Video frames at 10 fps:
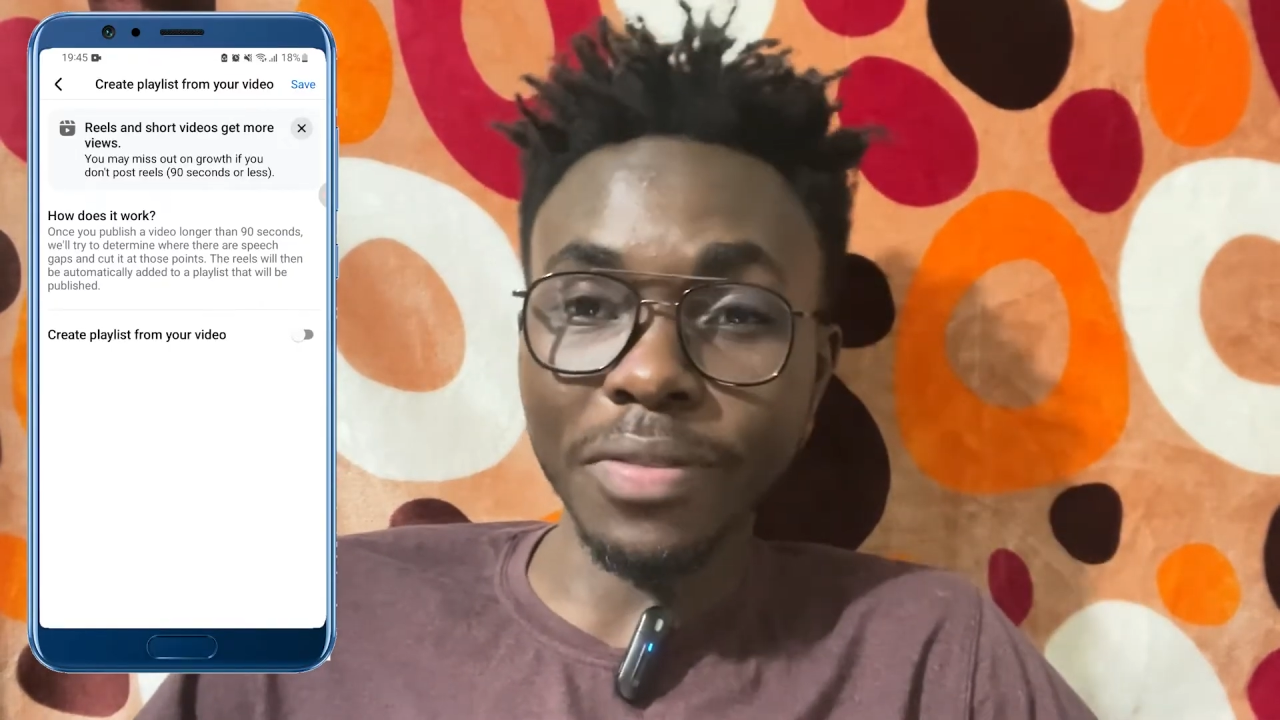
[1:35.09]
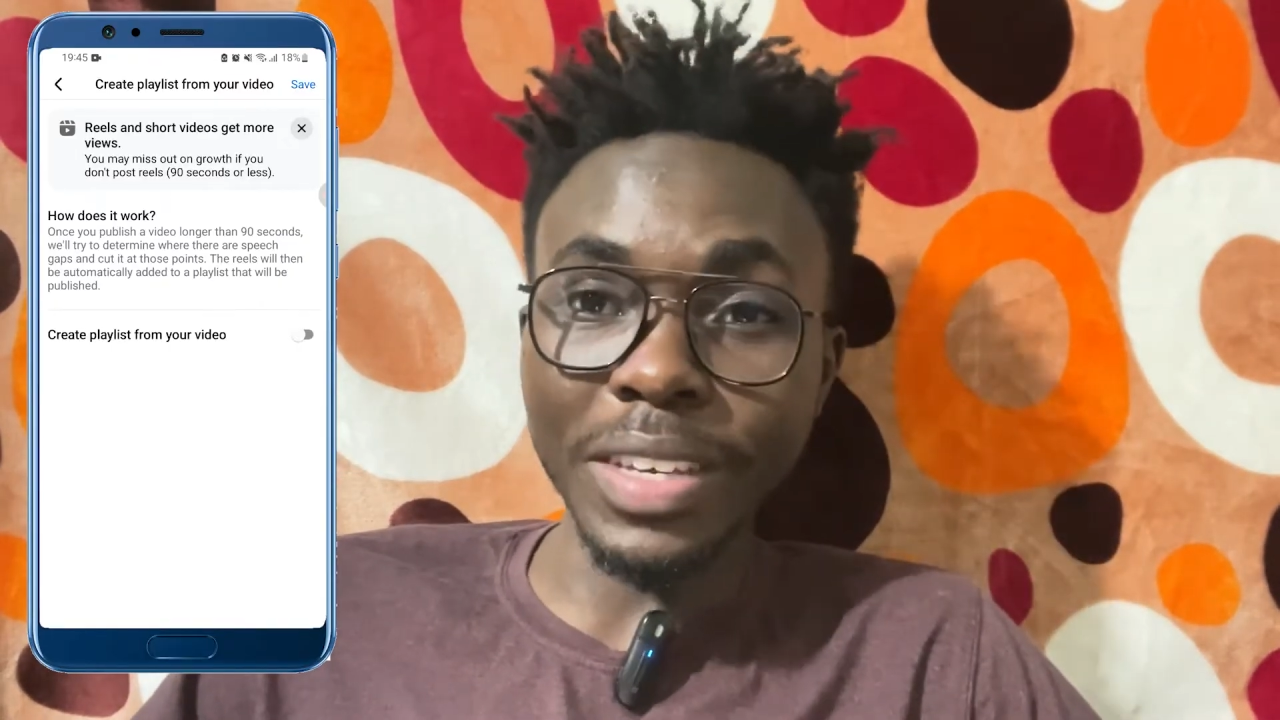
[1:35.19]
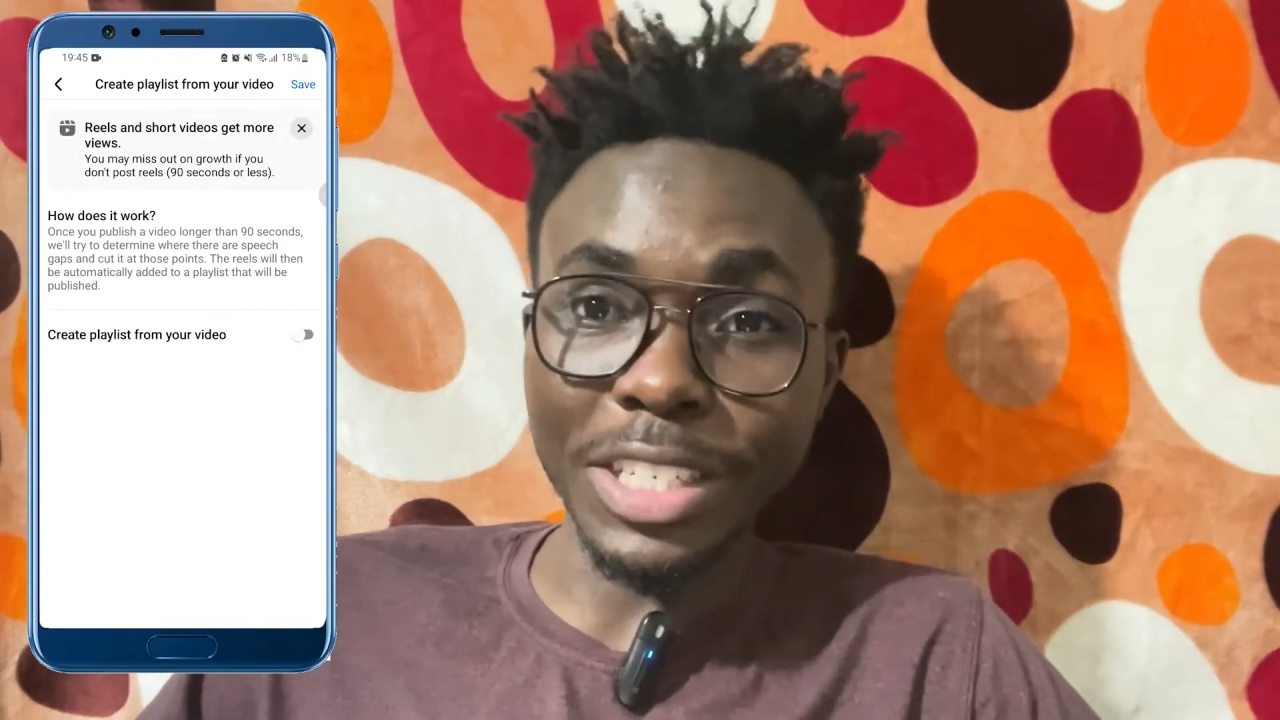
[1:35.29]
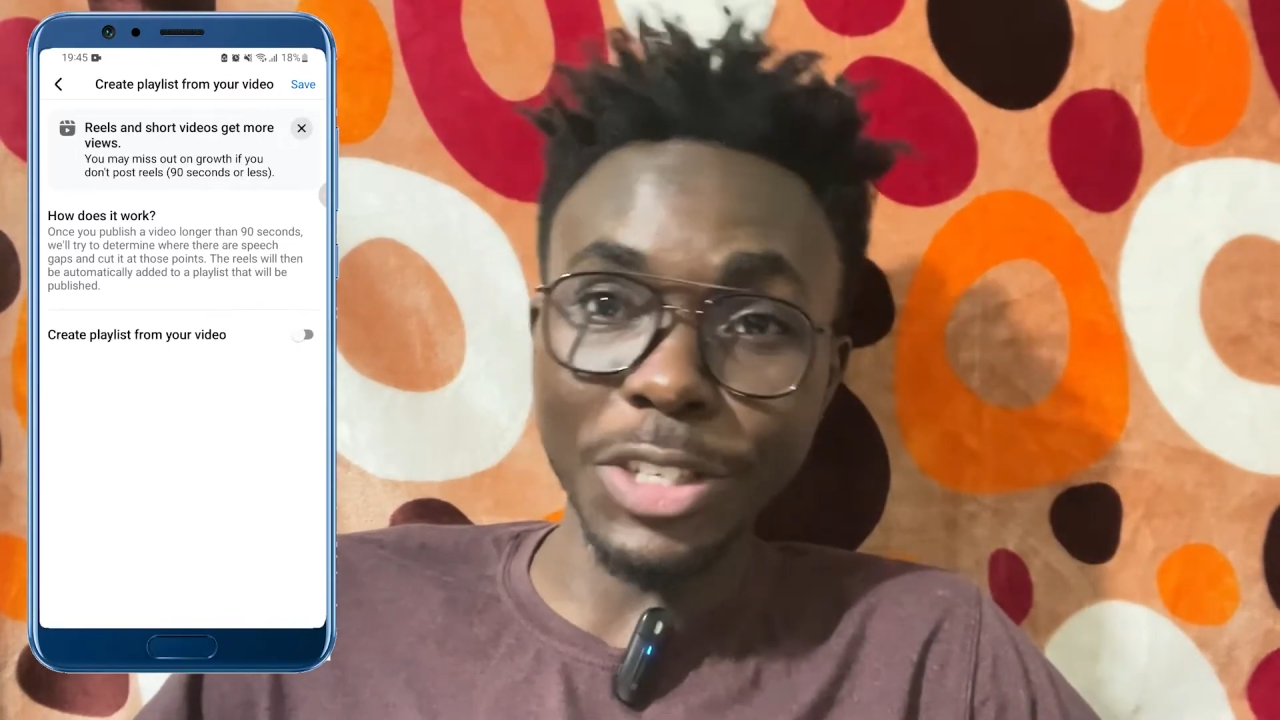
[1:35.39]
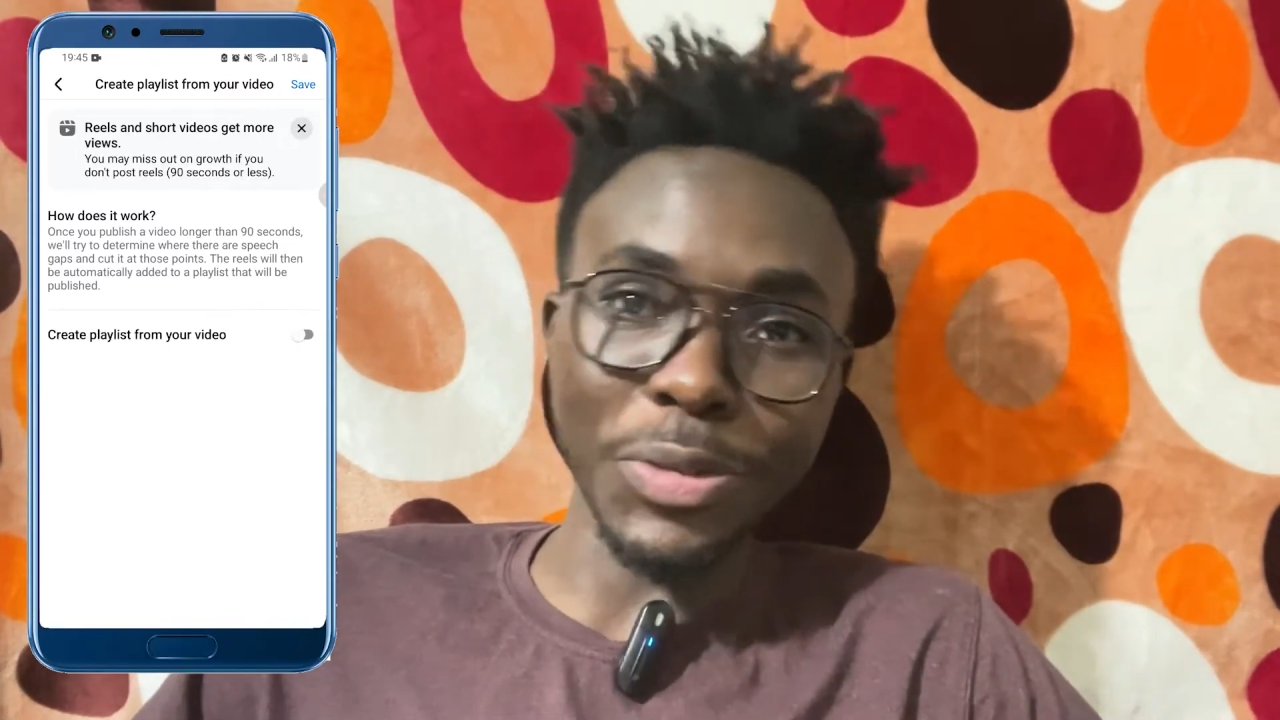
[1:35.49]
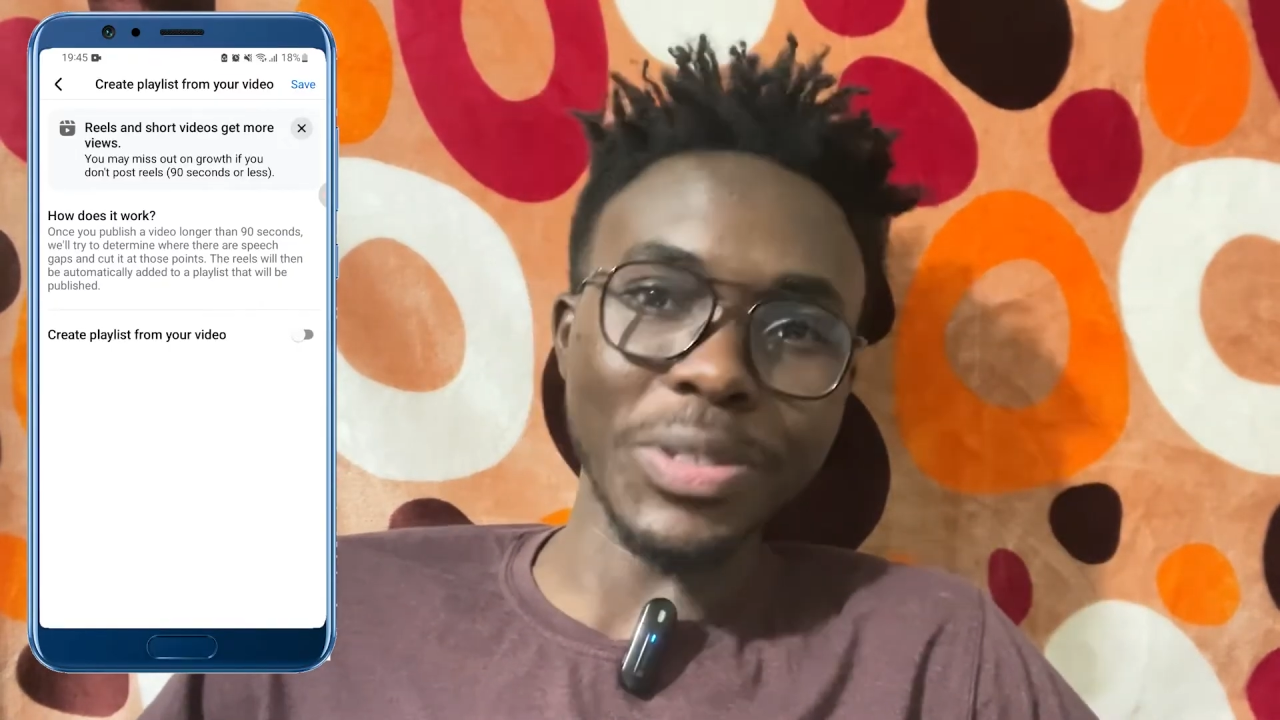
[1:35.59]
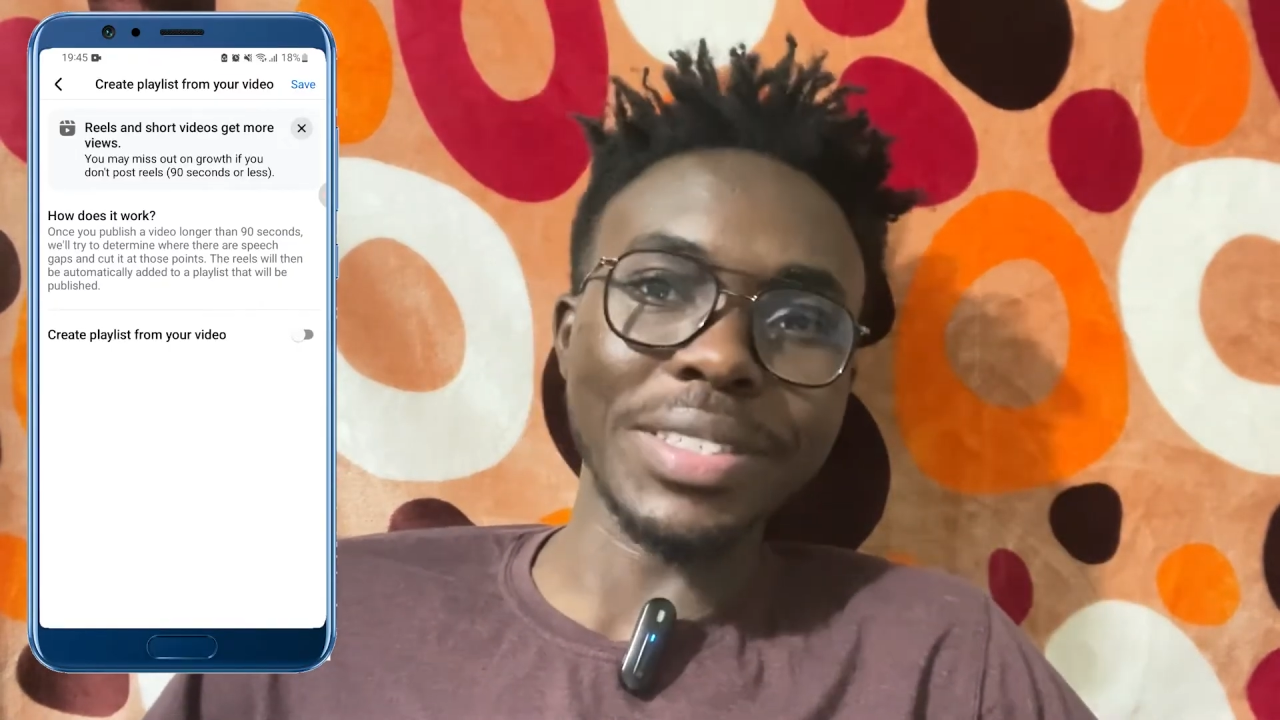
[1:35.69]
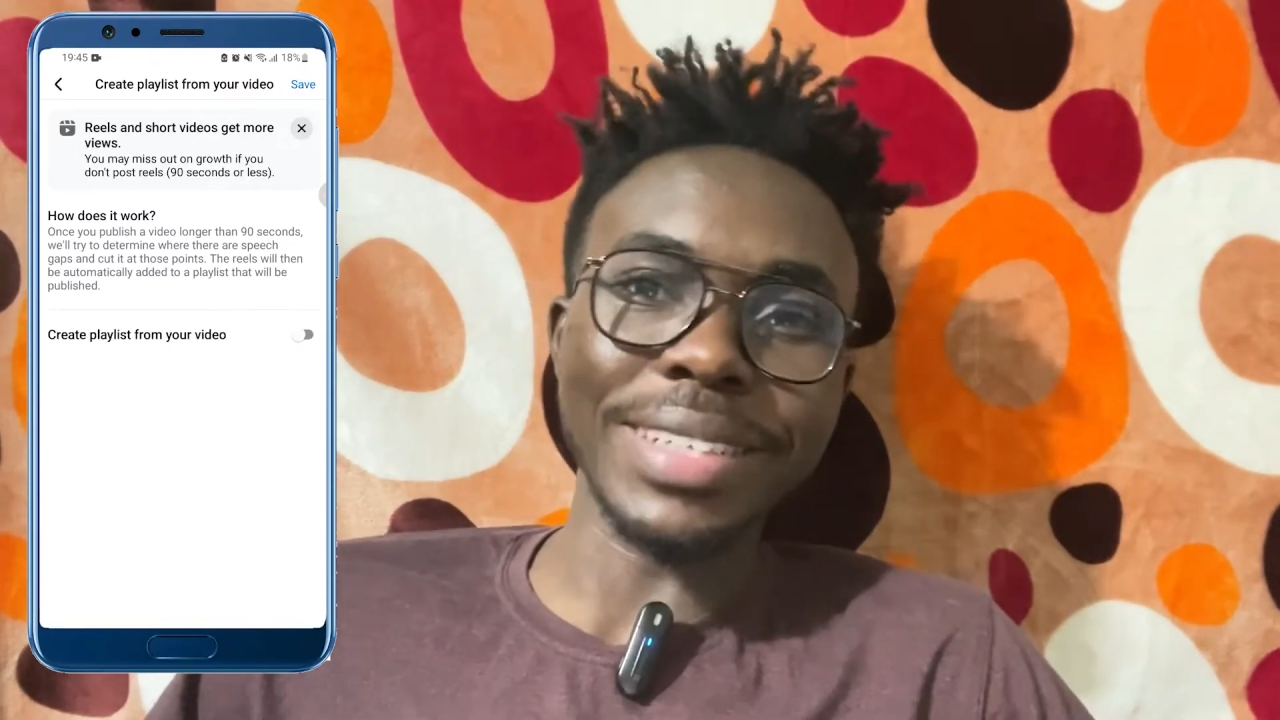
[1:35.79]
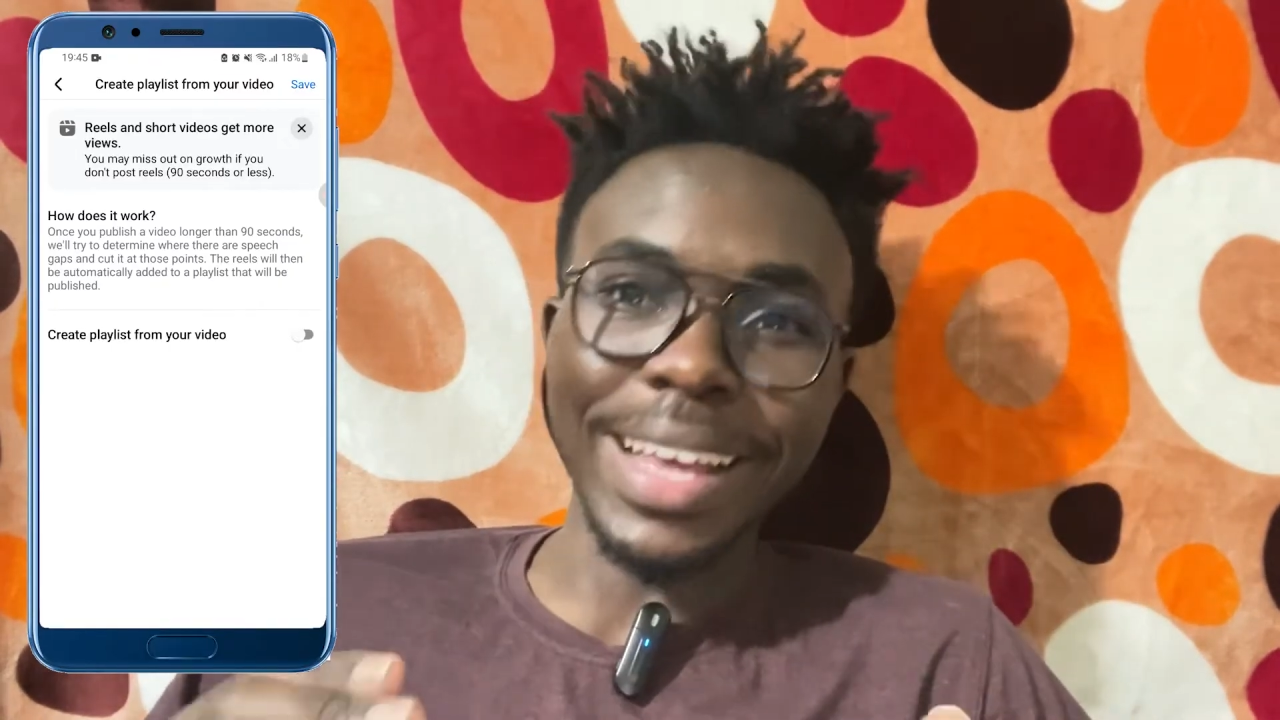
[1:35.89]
videos